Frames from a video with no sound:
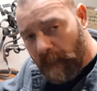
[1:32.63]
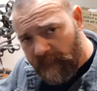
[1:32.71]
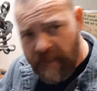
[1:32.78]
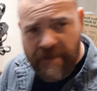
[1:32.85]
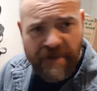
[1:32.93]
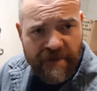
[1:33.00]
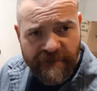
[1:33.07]

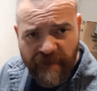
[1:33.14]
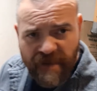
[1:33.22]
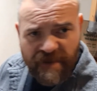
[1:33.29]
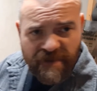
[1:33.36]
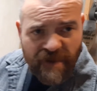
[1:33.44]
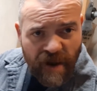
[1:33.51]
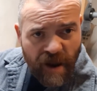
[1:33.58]
first things
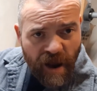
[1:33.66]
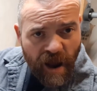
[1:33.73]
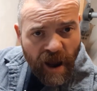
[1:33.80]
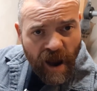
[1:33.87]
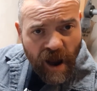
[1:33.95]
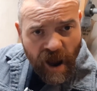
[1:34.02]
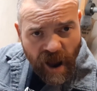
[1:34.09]
first.
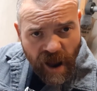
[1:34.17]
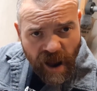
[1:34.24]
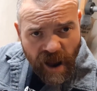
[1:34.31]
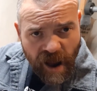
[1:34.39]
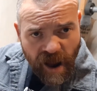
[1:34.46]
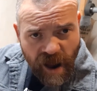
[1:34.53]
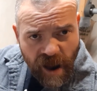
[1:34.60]

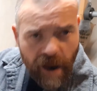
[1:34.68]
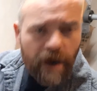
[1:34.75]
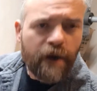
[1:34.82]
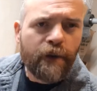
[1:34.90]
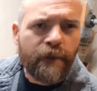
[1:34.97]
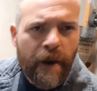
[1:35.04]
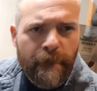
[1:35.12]

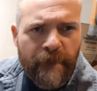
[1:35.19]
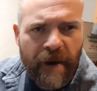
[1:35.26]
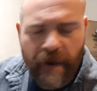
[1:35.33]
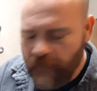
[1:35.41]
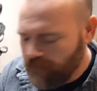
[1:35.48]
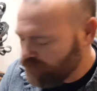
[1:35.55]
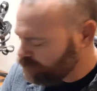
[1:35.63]
Great
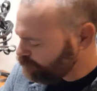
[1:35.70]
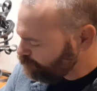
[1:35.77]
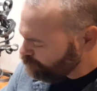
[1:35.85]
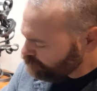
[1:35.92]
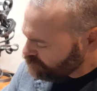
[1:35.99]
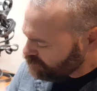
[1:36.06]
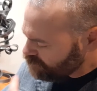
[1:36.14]
beer.
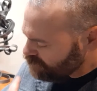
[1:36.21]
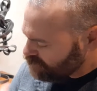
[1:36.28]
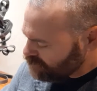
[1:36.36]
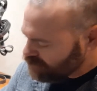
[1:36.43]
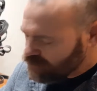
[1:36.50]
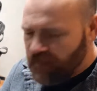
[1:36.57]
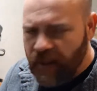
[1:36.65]

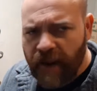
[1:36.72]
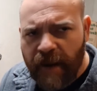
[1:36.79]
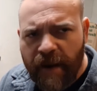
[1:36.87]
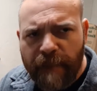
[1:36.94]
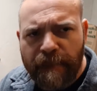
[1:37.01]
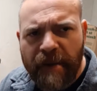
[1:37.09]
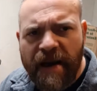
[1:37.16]

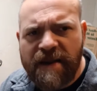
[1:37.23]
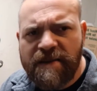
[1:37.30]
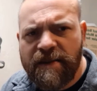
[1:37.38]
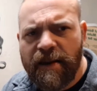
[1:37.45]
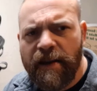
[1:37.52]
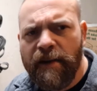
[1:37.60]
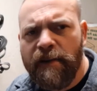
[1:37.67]
Arrogant
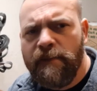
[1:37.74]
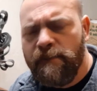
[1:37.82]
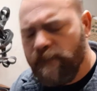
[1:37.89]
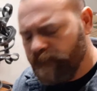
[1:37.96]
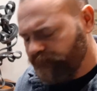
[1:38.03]
Bastard Ale.